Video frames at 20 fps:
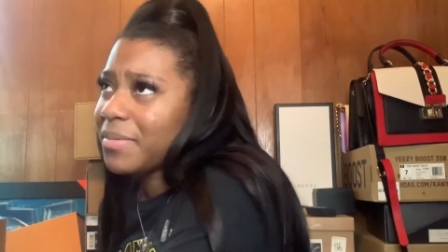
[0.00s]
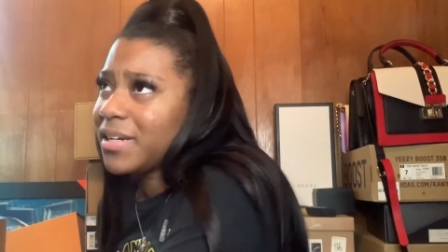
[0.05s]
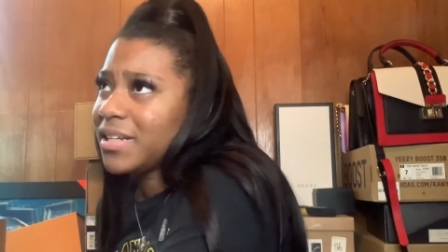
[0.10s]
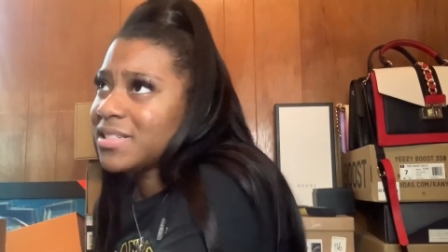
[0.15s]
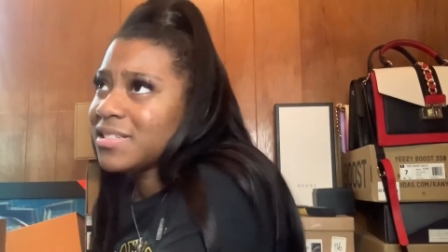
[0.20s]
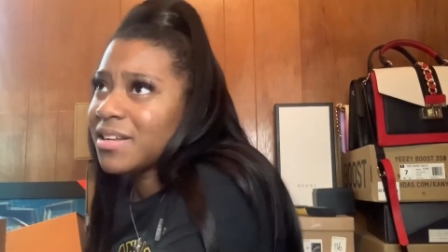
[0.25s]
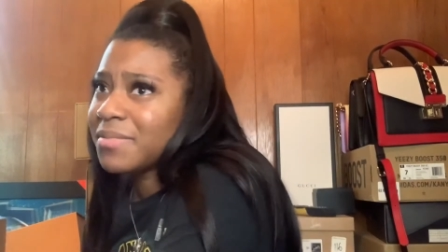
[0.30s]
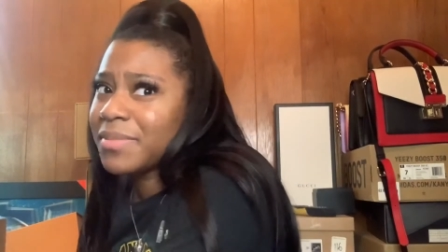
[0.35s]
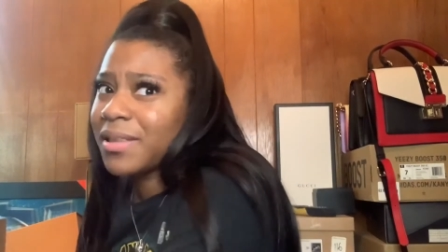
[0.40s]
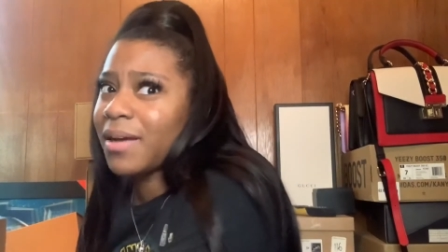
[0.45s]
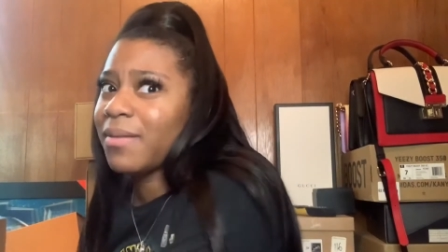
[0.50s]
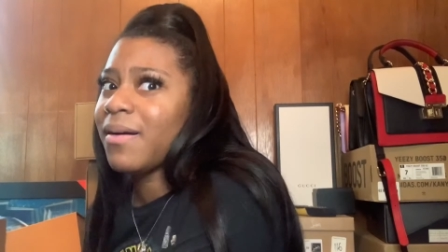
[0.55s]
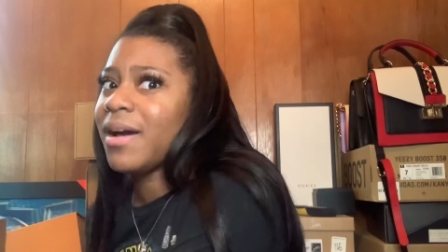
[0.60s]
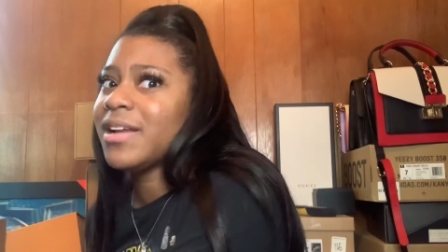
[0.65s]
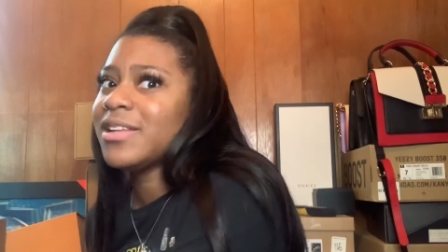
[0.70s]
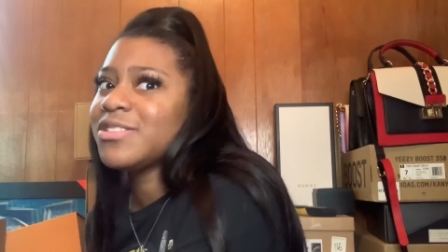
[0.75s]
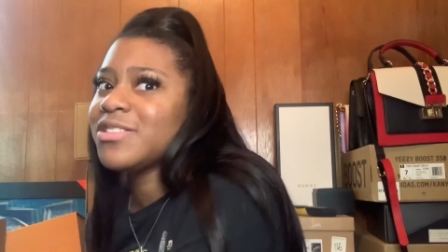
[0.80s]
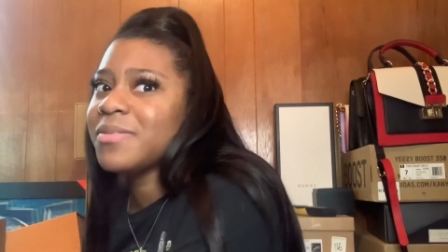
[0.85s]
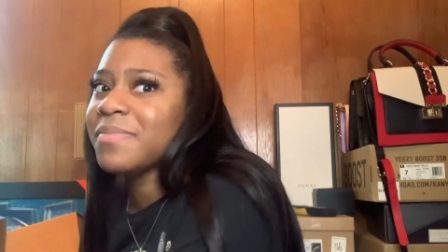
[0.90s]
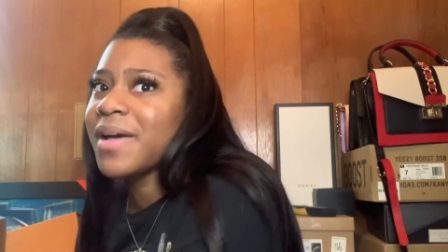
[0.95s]
But then it's gonna be like, why
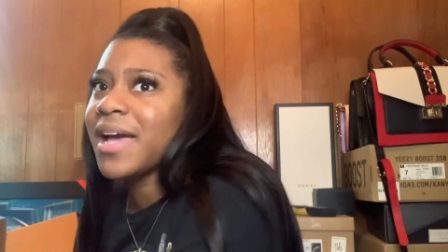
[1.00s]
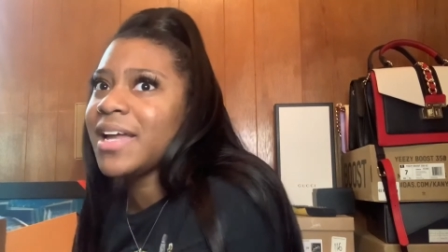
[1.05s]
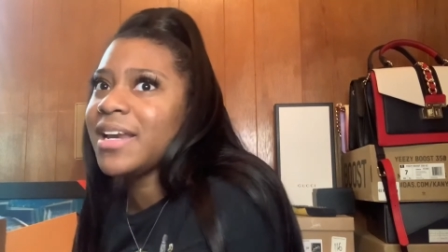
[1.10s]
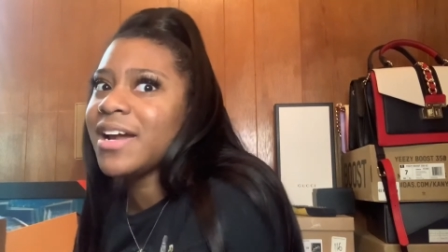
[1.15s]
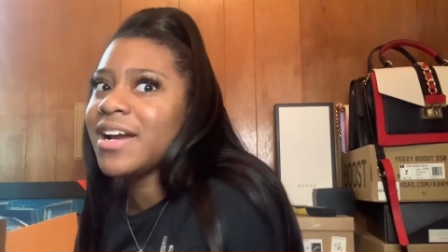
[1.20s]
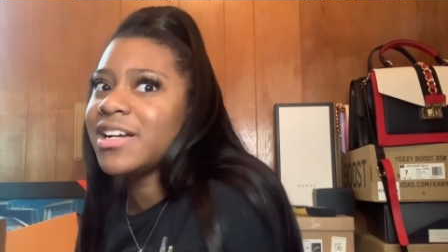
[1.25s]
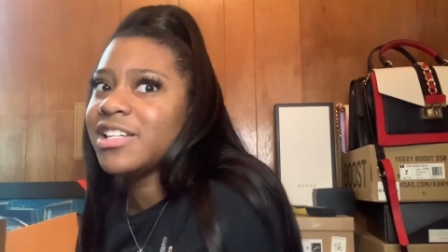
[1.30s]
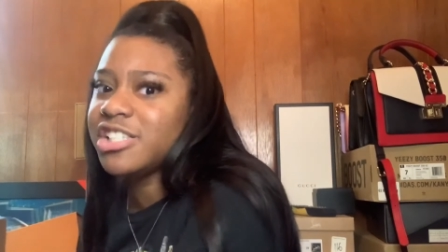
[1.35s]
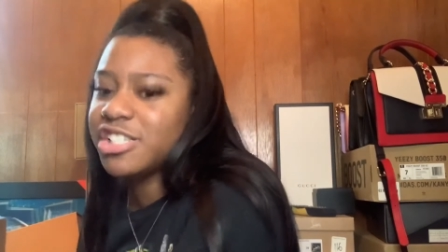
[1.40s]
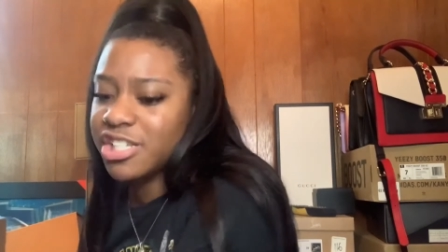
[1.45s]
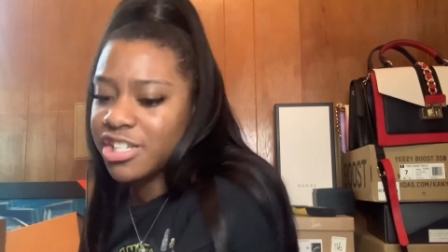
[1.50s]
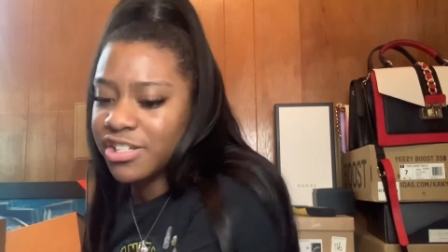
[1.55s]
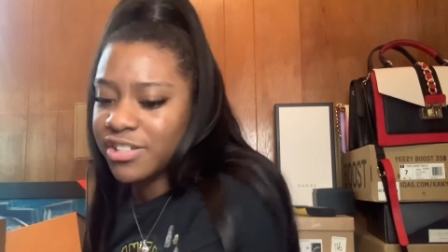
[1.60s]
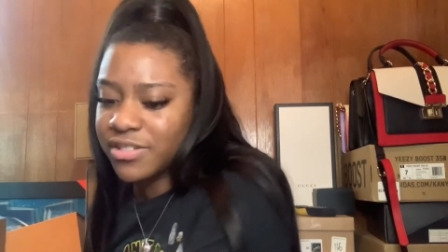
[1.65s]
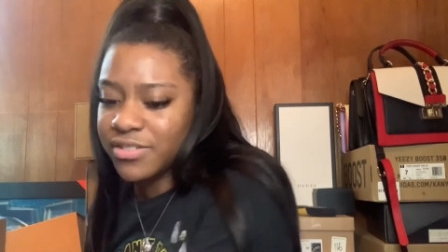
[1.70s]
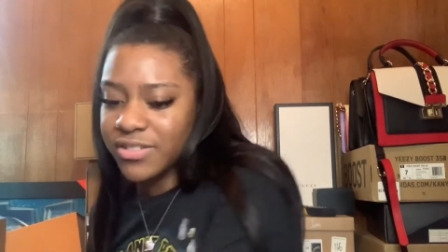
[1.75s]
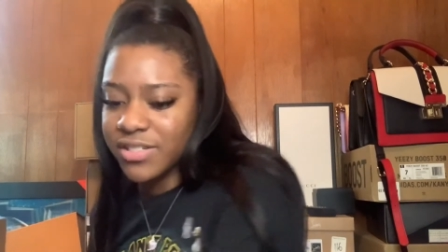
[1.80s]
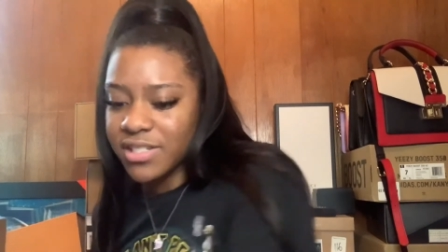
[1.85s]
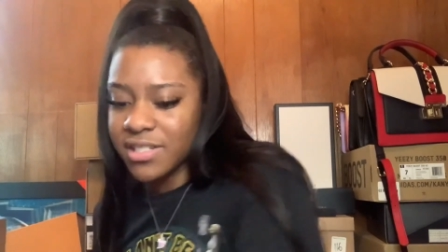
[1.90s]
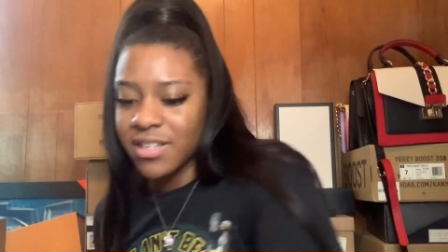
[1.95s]
didn't you mind dirty
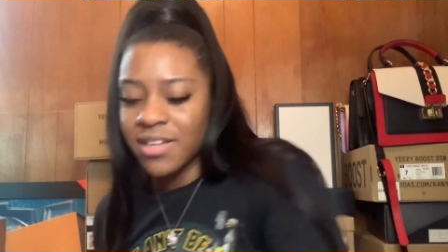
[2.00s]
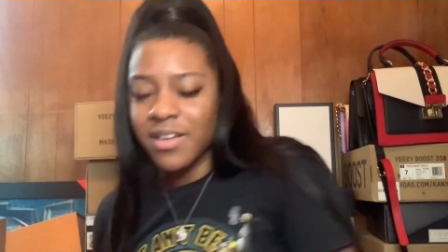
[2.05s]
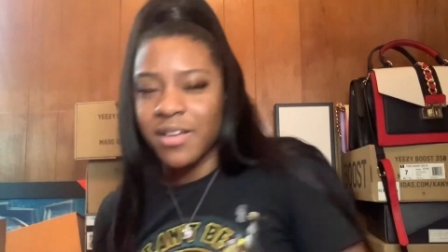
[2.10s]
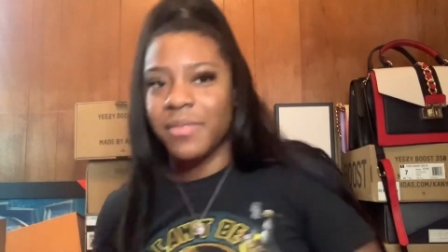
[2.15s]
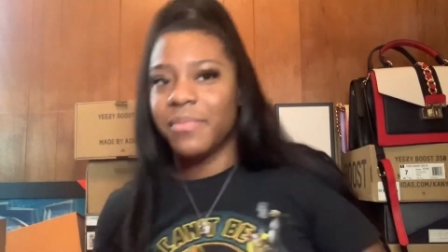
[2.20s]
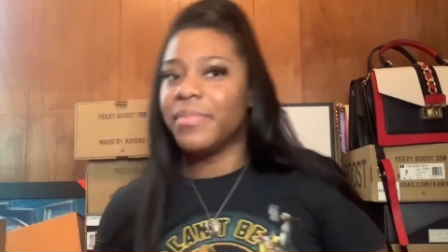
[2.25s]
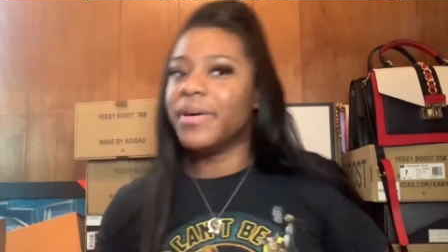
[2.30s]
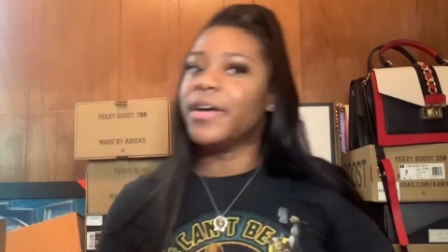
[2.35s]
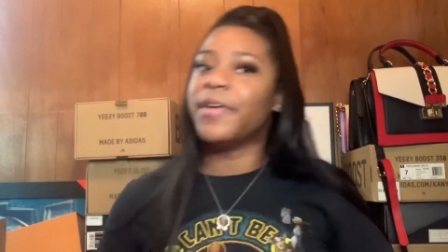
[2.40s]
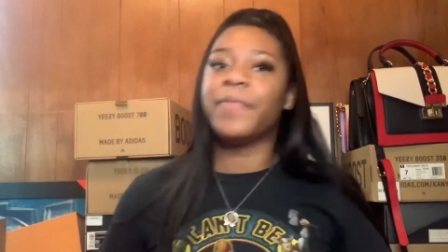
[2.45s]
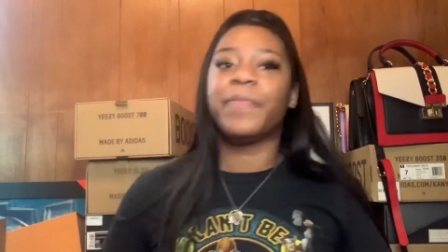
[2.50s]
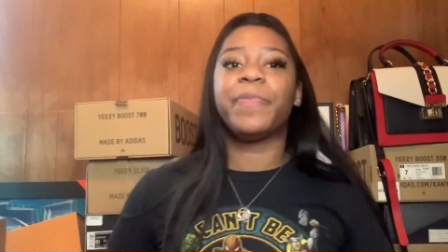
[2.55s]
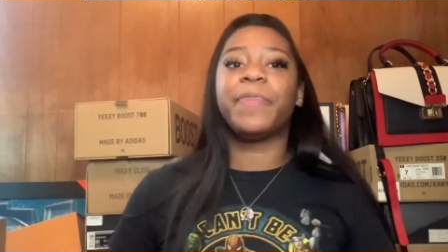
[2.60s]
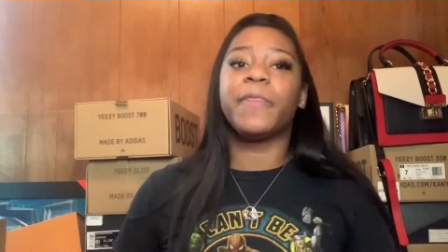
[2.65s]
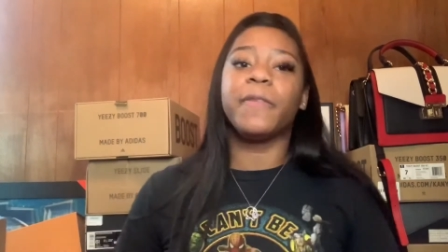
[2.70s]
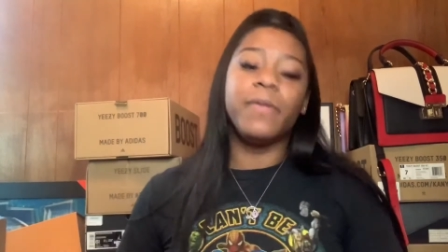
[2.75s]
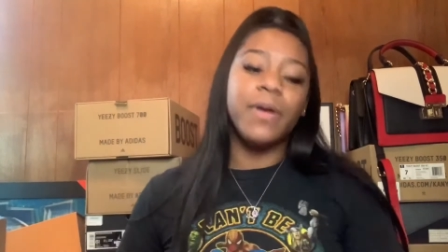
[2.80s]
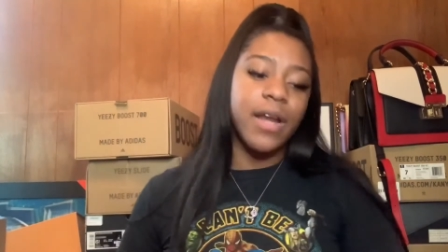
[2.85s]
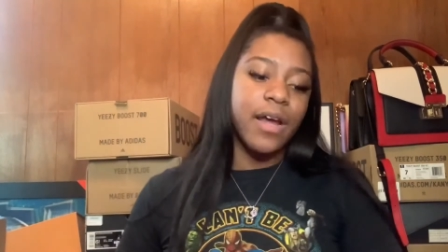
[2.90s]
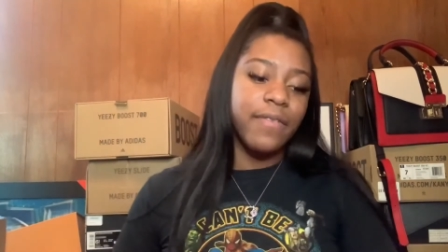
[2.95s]
shoes? But
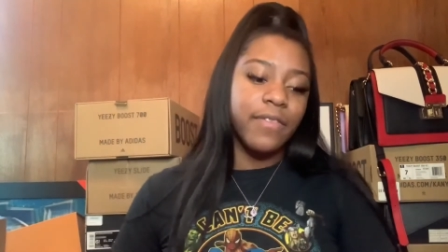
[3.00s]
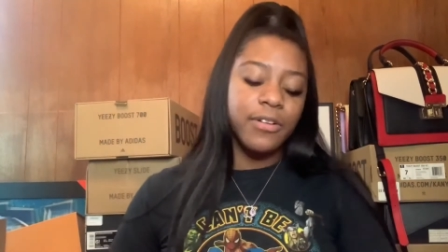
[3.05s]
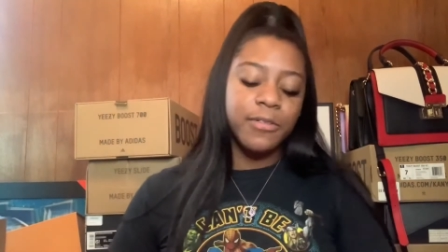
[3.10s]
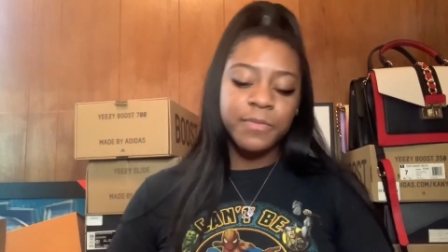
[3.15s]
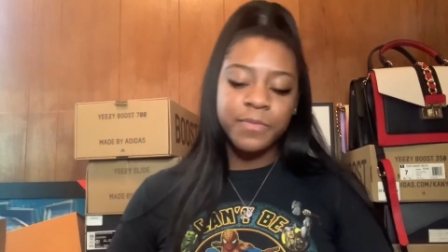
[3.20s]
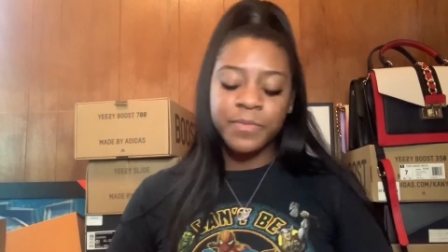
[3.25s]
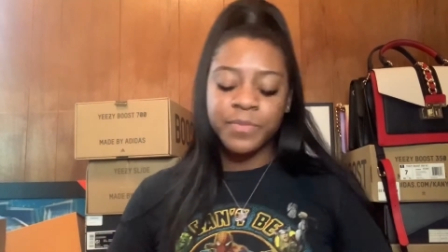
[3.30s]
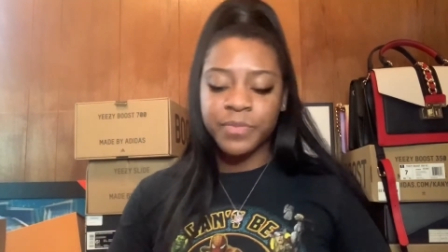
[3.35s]
whatever.